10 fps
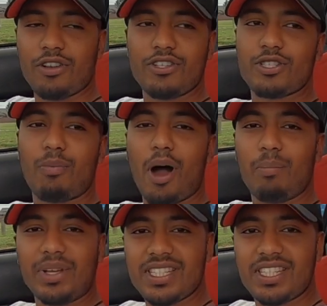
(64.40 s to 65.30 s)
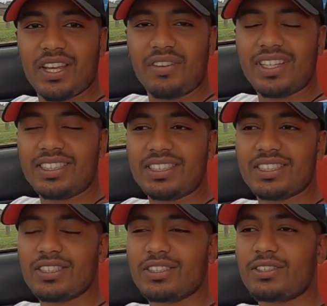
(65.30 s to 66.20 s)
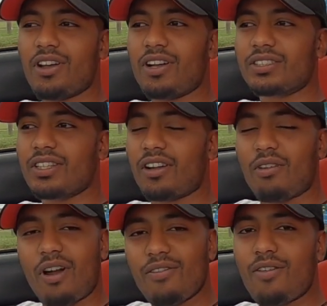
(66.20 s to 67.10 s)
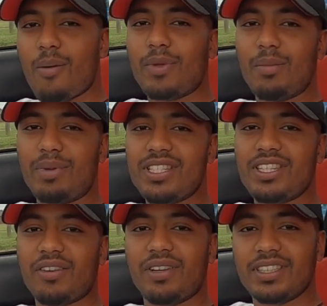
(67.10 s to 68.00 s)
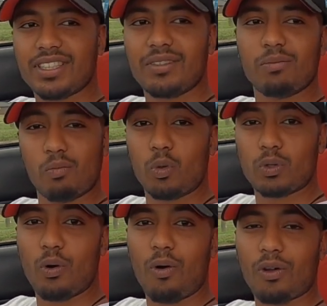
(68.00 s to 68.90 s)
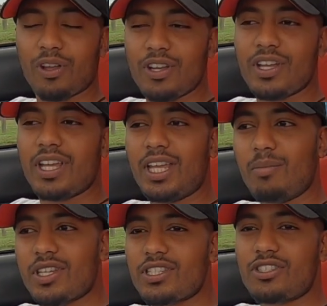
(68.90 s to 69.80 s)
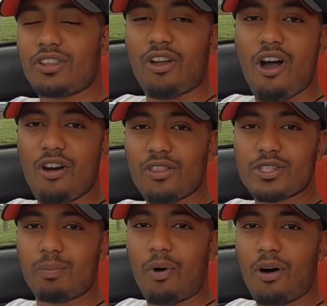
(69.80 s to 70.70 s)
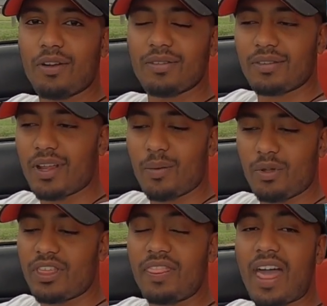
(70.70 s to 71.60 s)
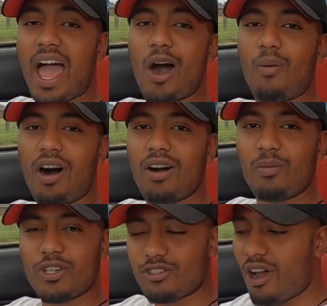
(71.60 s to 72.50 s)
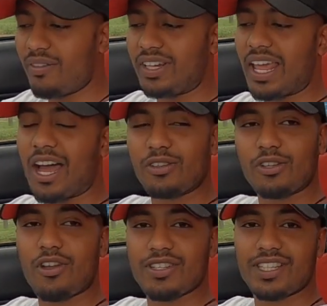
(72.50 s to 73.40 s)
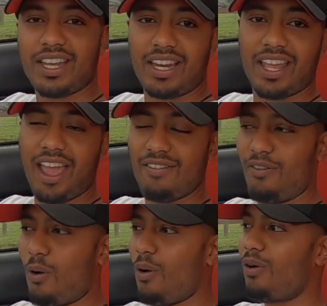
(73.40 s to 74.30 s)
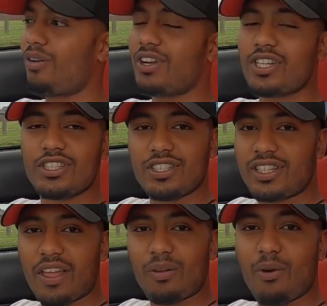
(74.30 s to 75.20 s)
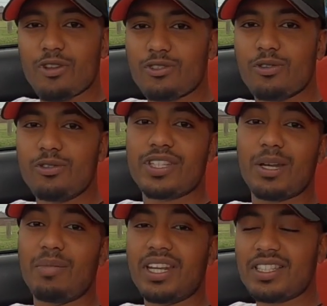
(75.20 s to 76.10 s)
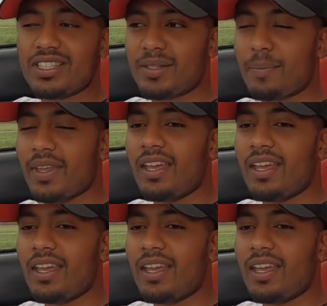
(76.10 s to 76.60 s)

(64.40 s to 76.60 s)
why don't you just buy a B series? So I was like, all right, find me a B series and we'll talk. He messaged the guy on the spot, and within the hour we're driving down to go see an EK4 just down the road too, 10 minutes.